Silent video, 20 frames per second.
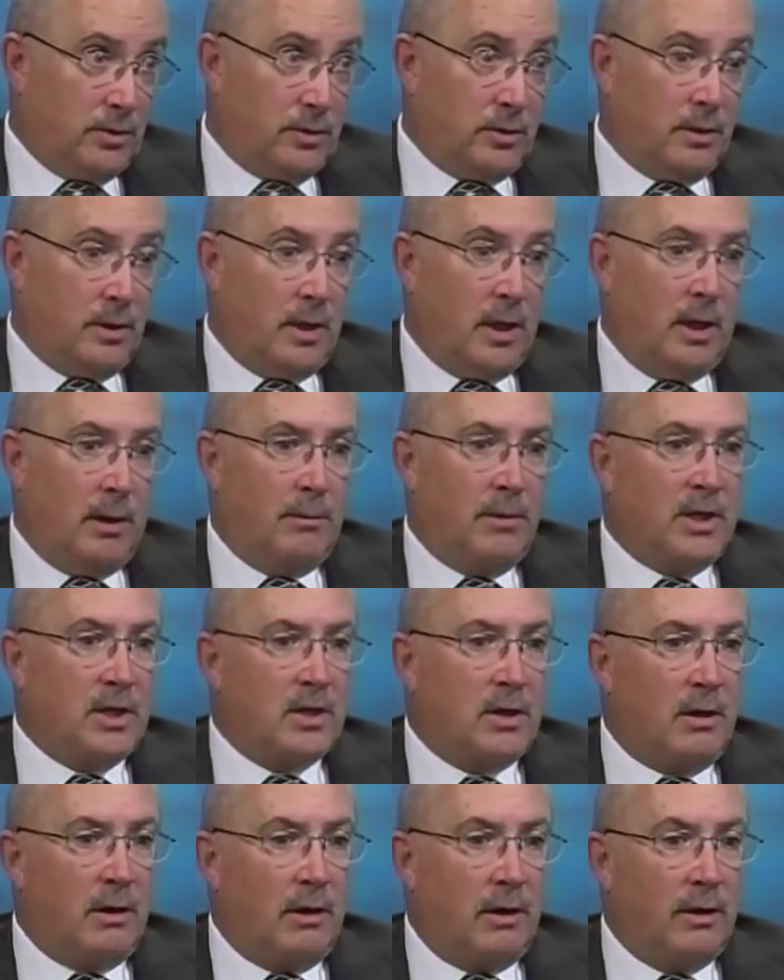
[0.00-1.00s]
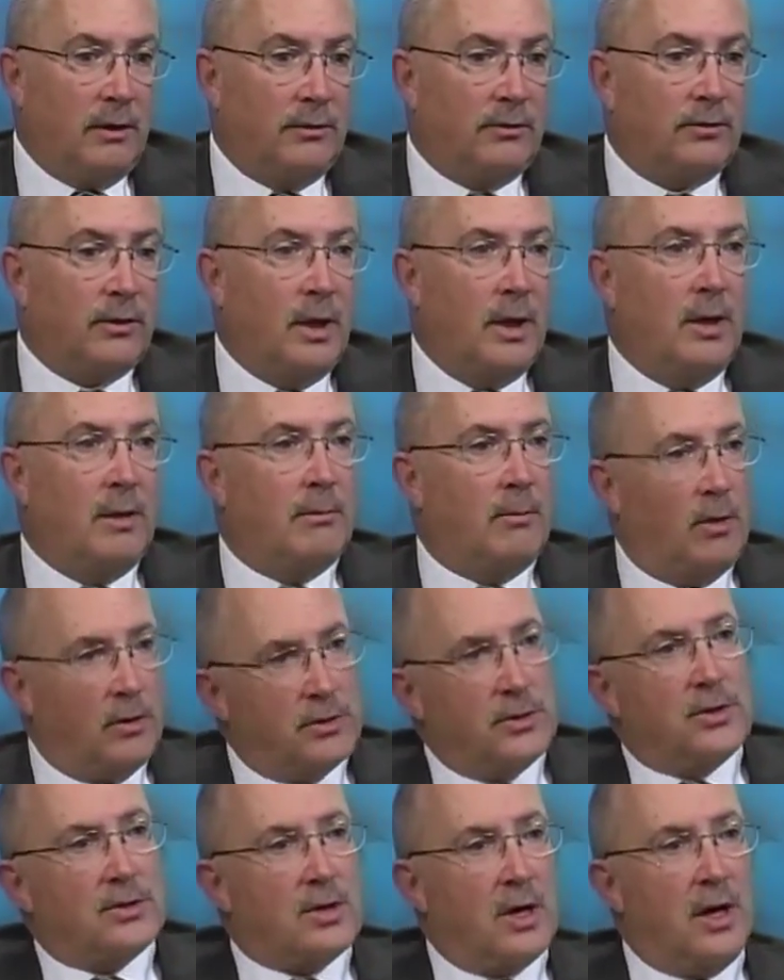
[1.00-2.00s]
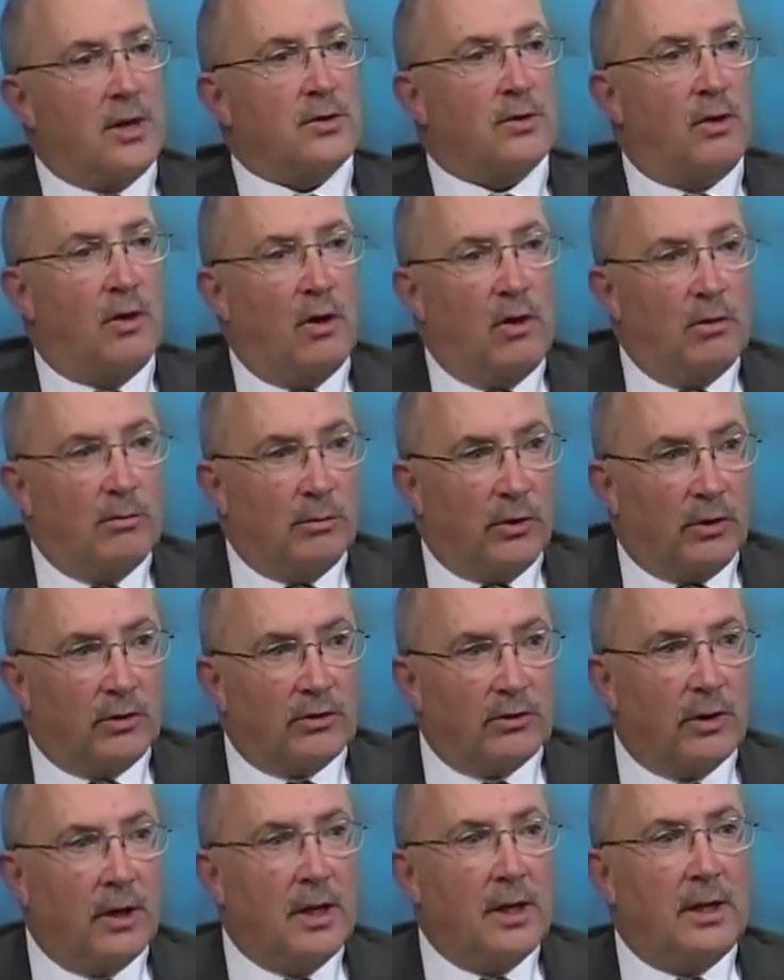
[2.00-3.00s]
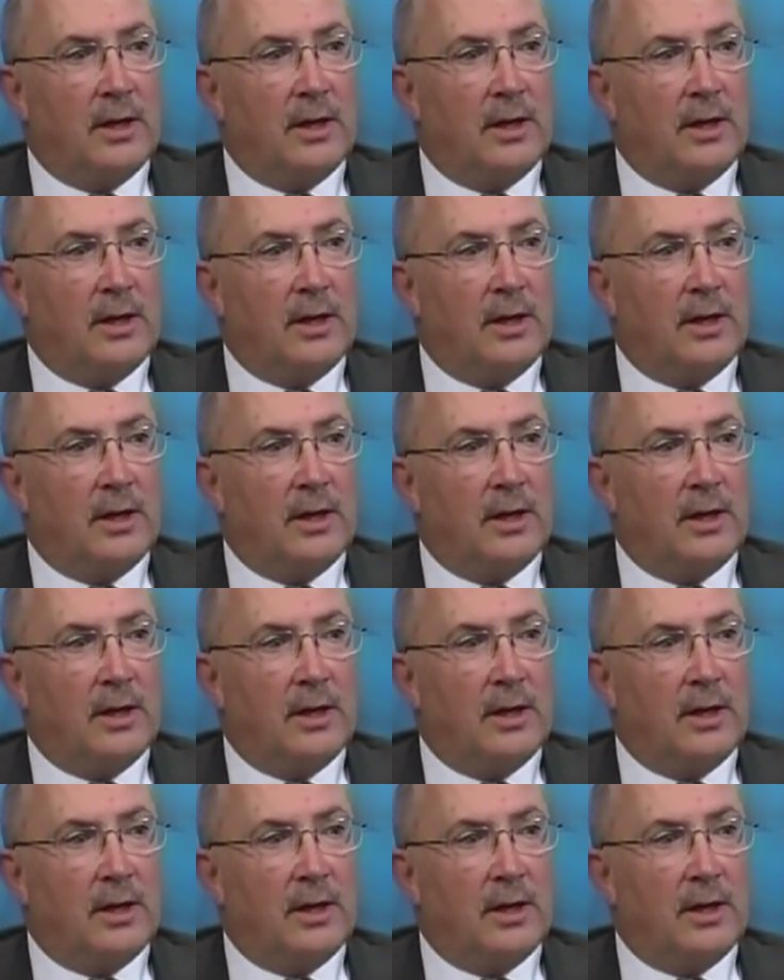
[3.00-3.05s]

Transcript: mm -hmm. uh, because most of these guys are homeless.